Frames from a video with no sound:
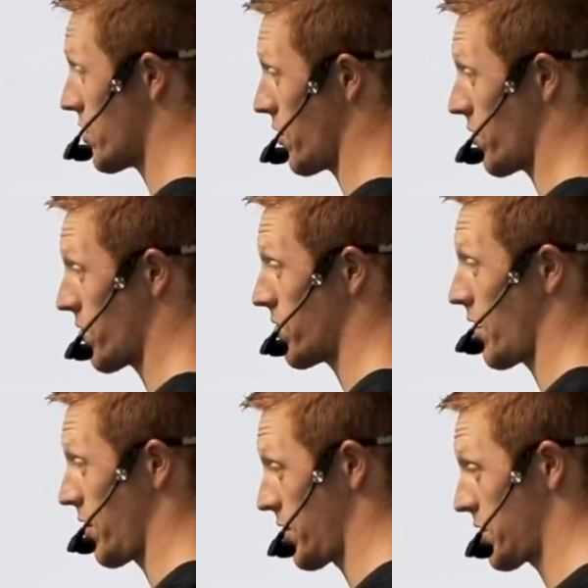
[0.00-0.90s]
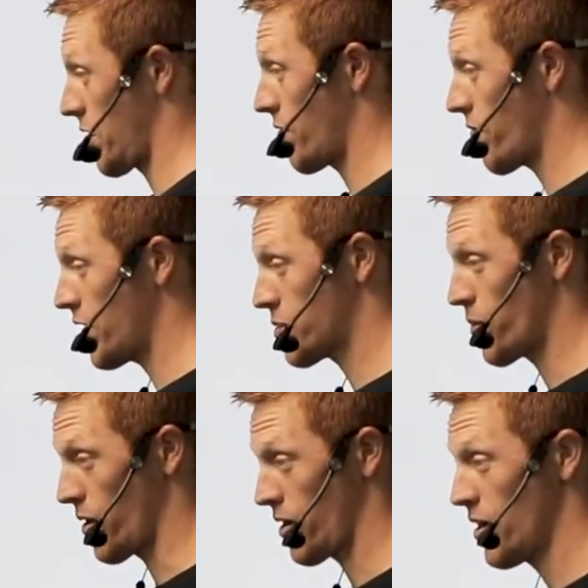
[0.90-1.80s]
do? They list it on
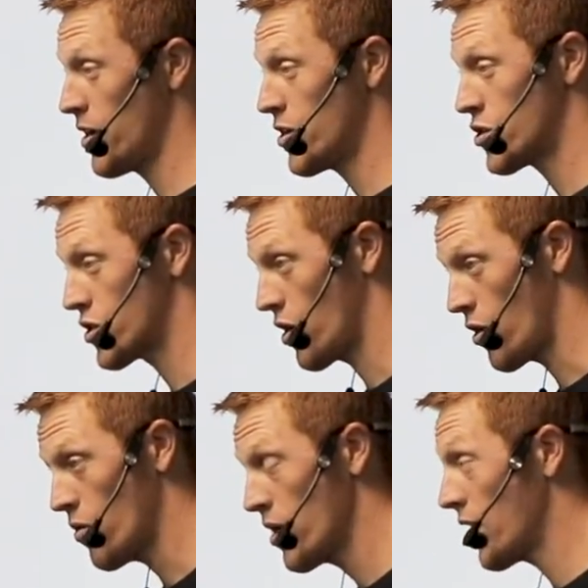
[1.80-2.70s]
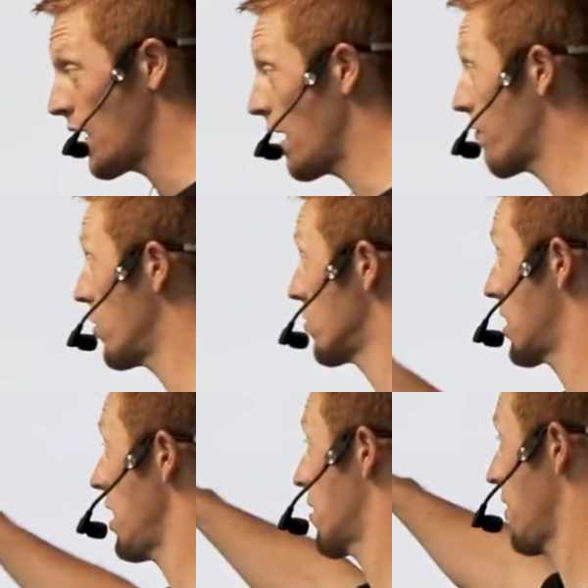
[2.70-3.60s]
Facebook. So if you
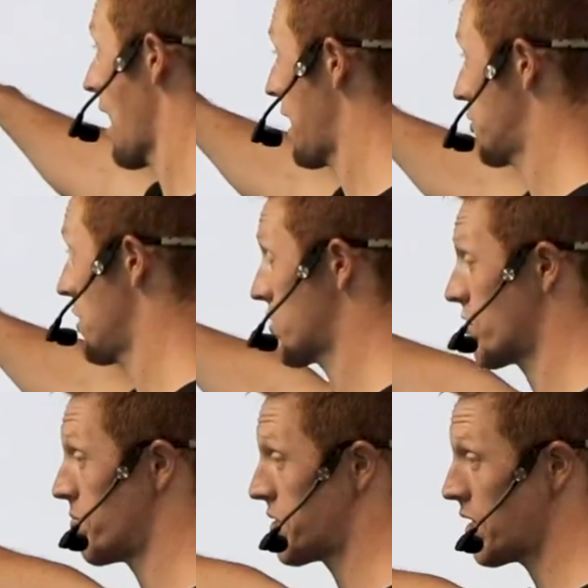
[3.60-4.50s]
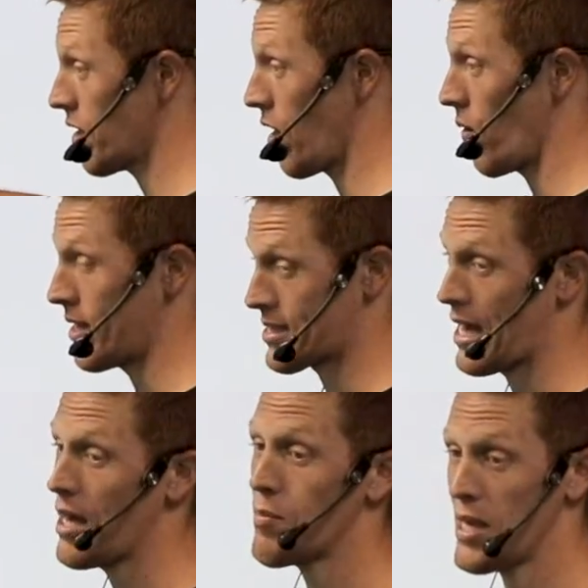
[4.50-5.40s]
take the address from Zillow and
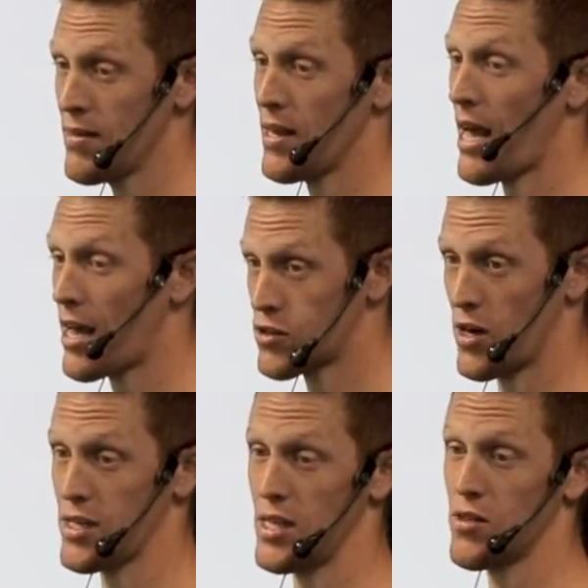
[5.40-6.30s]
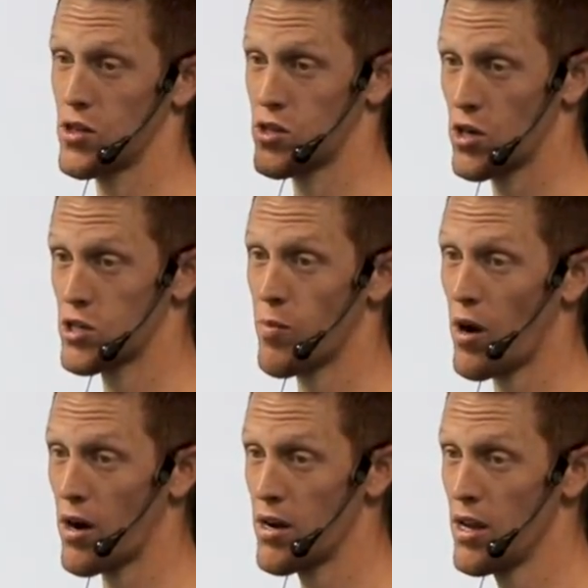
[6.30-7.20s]
type in the address in the search
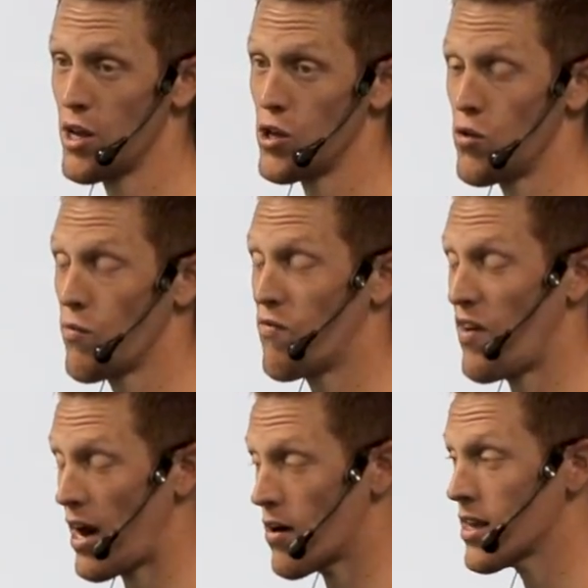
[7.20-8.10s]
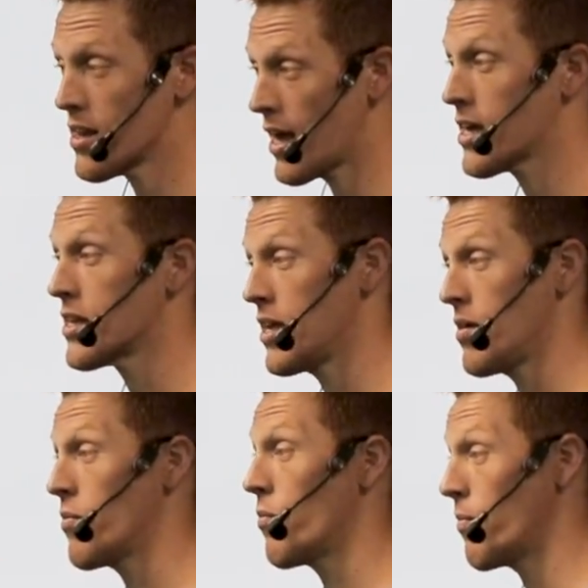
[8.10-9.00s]
bar, you very
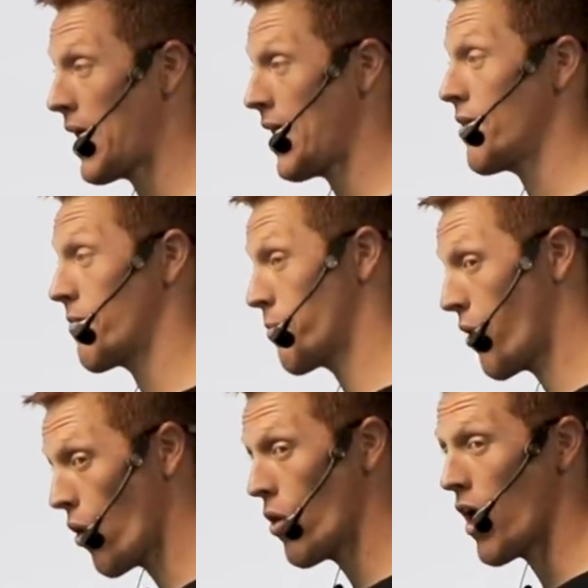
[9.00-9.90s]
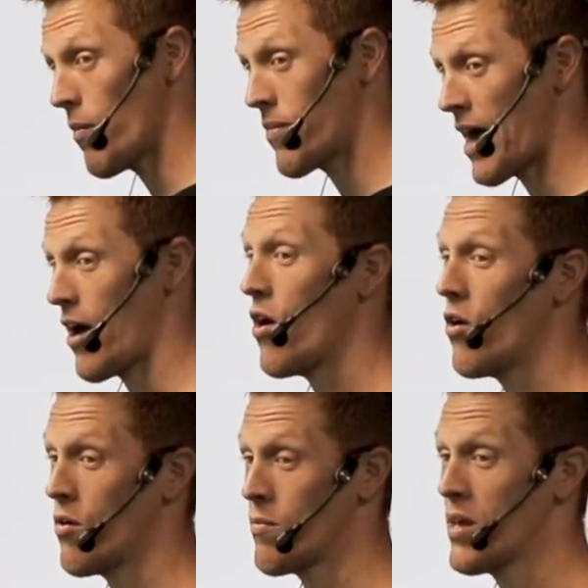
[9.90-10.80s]
likely may pull up that
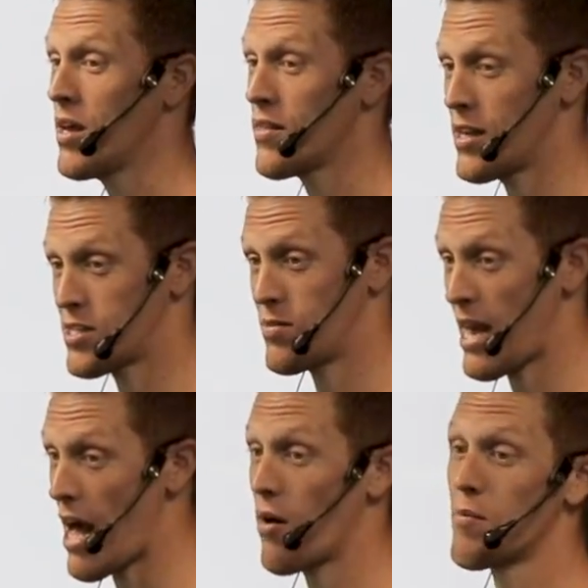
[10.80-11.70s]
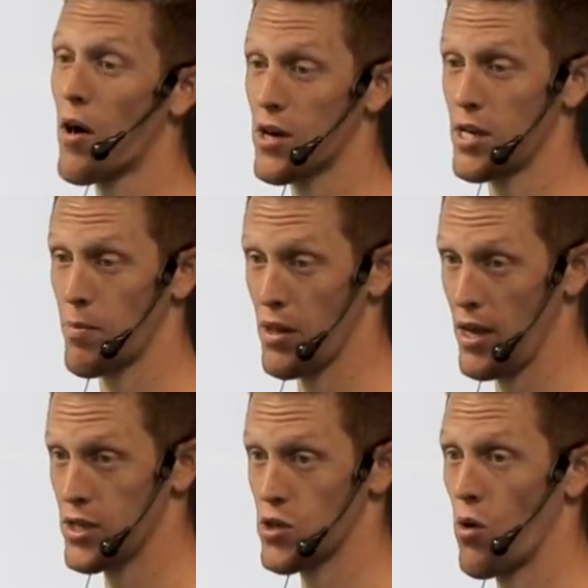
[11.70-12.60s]
home that's now in
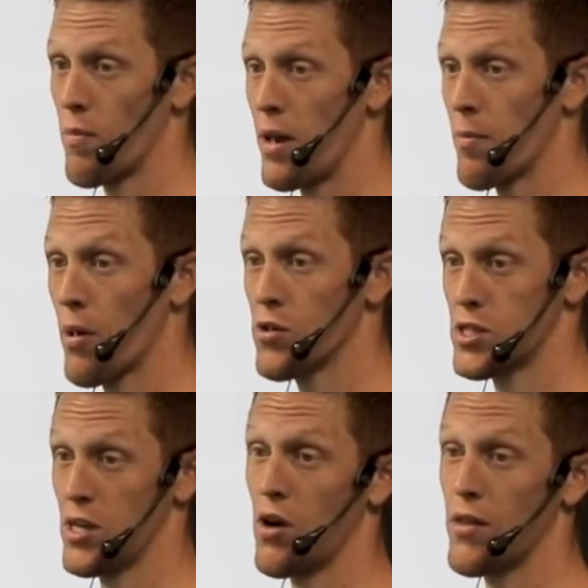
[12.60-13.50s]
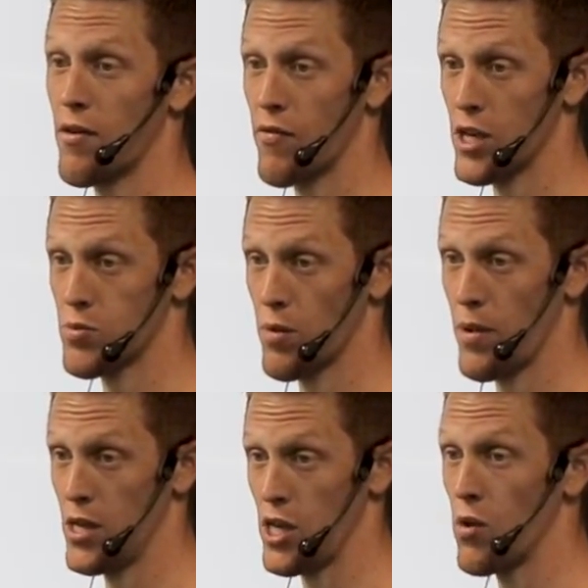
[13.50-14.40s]
Marketplace or been posted on their Facebook
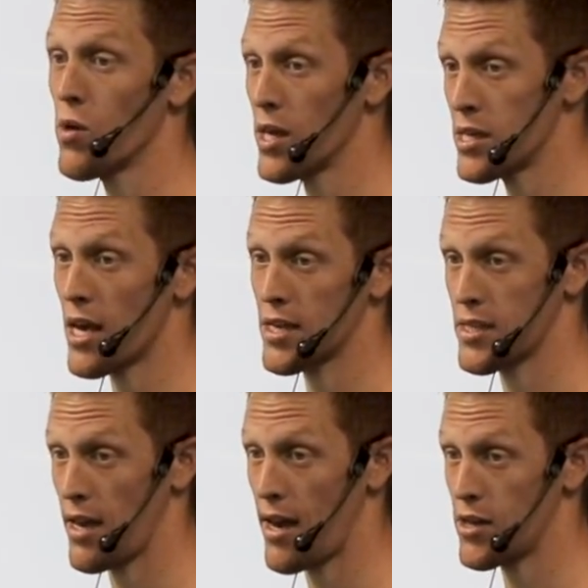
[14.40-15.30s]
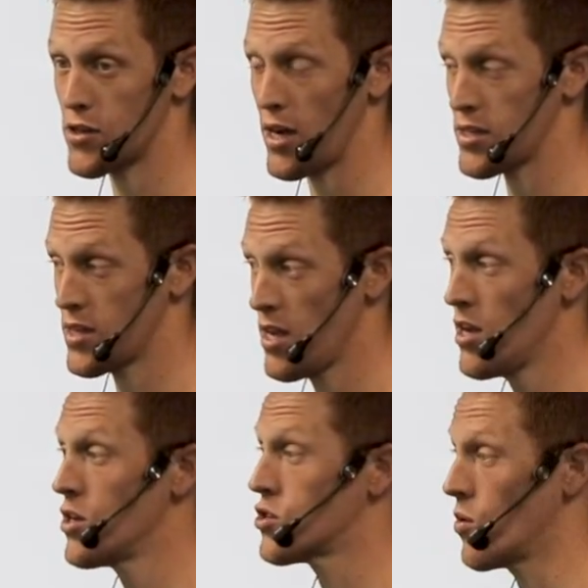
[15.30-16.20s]
page. It will index that address.
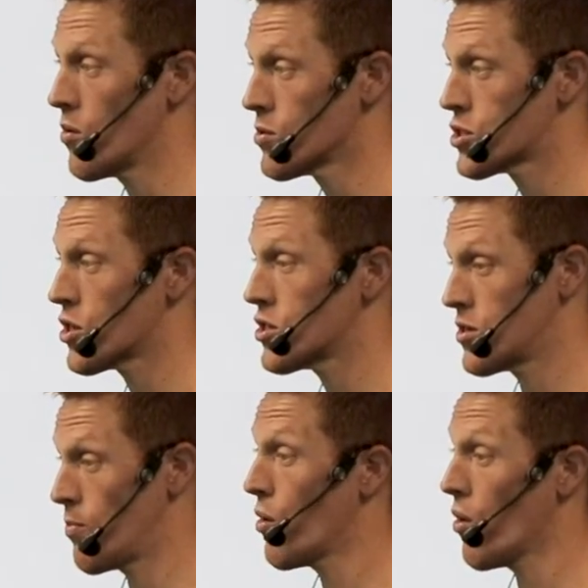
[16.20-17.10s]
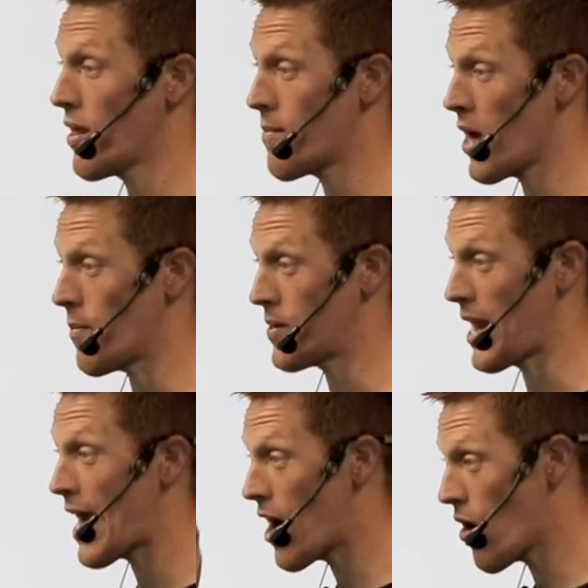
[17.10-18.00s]
So it will search and pull them up.
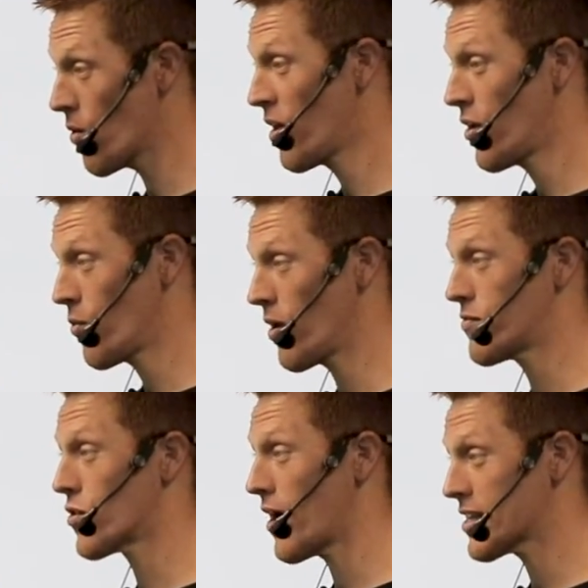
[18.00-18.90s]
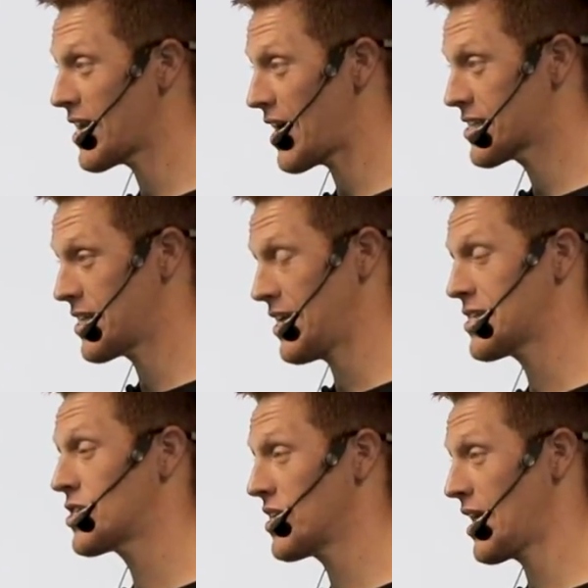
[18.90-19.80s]
Now we have direct
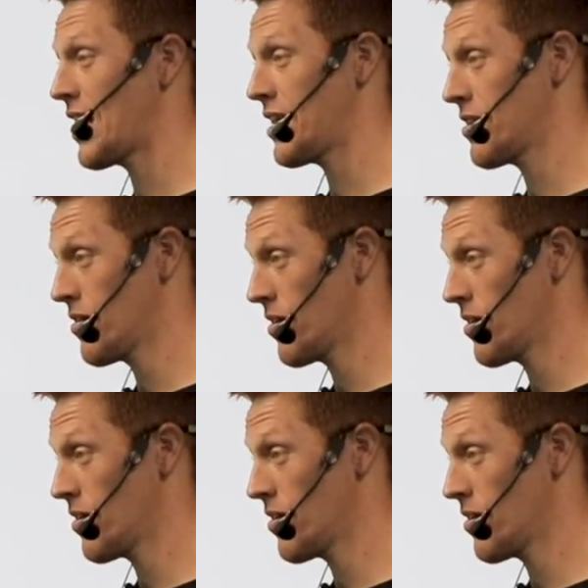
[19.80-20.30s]
access to that